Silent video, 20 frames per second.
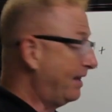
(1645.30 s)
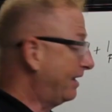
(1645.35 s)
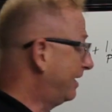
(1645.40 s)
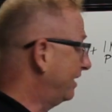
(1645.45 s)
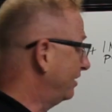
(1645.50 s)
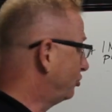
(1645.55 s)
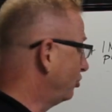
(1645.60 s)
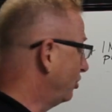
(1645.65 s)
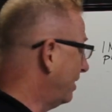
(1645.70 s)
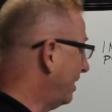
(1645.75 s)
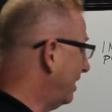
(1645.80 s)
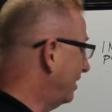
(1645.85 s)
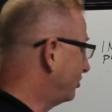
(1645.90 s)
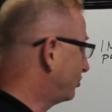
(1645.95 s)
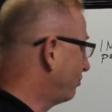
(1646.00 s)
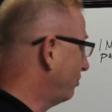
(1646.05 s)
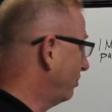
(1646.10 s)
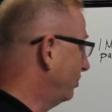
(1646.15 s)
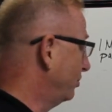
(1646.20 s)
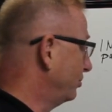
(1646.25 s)
get your
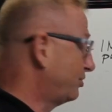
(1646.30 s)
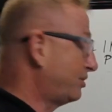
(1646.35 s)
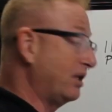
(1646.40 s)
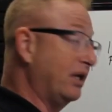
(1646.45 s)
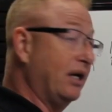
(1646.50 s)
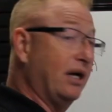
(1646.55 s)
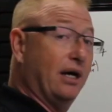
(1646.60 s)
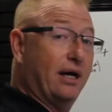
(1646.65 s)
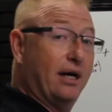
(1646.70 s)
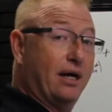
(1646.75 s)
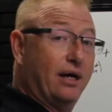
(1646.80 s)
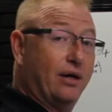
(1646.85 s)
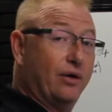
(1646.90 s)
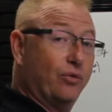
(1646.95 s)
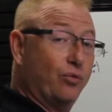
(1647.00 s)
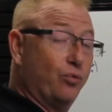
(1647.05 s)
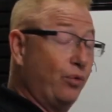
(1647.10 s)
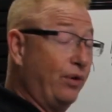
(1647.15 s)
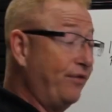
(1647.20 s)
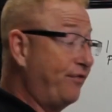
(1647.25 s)
escrows
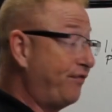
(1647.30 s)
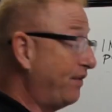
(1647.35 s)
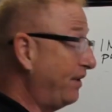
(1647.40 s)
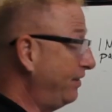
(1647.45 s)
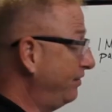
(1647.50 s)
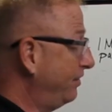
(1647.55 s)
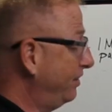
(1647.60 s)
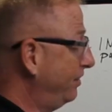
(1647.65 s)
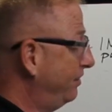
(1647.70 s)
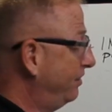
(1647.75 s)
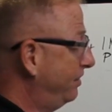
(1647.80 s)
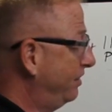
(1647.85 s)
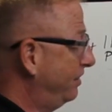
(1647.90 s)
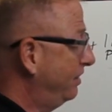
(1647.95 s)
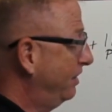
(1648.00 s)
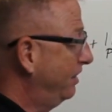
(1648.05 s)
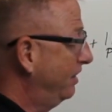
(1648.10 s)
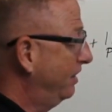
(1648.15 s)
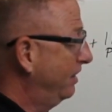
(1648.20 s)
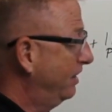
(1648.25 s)
refunded.
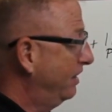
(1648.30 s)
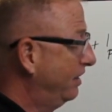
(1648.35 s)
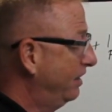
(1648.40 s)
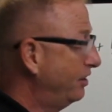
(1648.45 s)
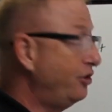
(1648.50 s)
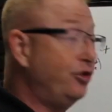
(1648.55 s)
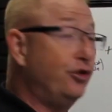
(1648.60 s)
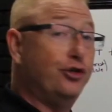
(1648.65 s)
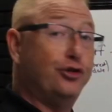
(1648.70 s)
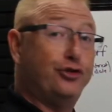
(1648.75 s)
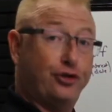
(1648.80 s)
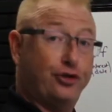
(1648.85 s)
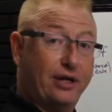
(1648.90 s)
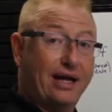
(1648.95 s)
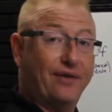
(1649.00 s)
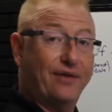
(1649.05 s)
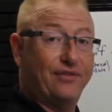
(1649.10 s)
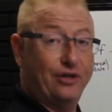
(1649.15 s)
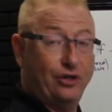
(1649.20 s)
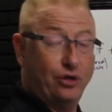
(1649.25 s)
You should
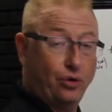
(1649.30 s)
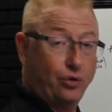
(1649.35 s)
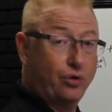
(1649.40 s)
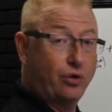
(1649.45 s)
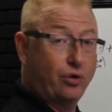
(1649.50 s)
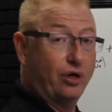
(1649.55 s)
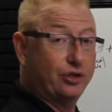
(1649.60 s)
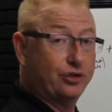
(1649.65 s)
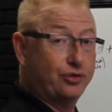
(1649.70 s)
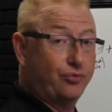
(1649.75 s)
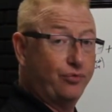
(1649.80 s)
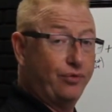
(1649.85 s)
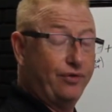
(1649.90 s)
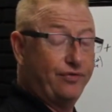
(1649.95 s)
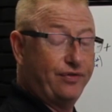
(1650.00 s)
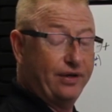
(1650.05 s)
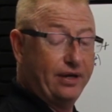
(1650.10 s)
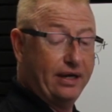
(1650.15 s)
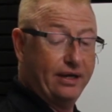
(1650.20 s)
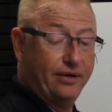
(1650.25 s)
have a no-cost
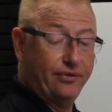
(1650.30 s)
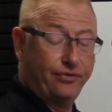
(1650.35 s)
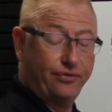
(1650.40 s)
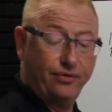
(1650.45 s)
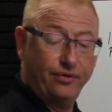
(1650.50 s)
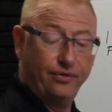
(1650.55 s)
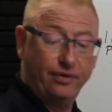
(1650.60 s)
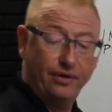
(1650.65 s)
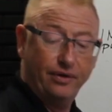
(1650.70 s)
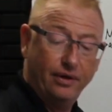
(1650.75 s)
refinance.